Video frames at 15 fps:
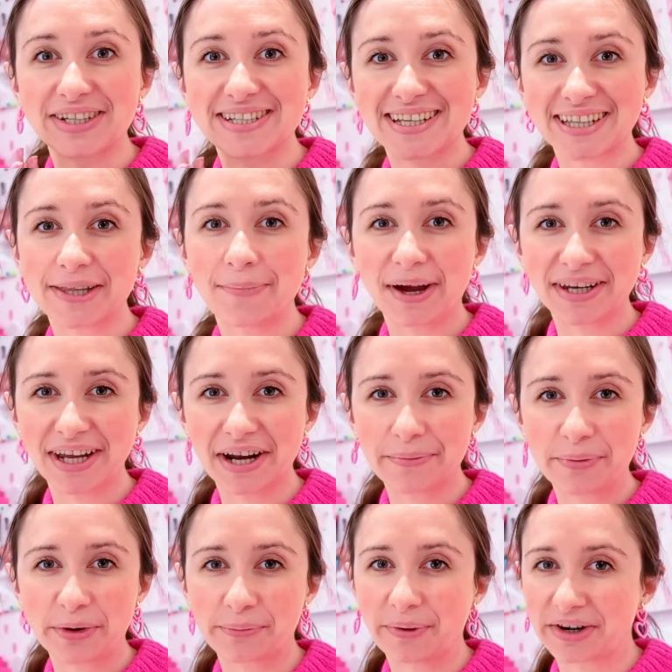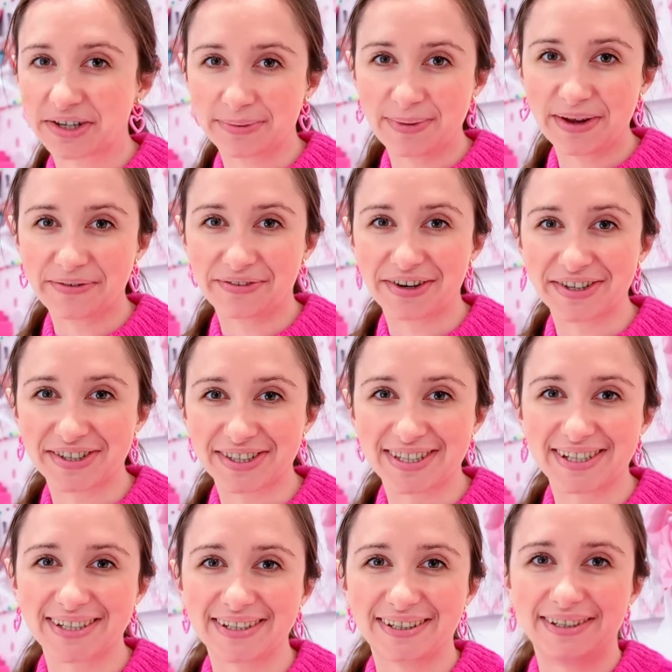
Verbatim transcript: let's get the magnetic bookmarks made first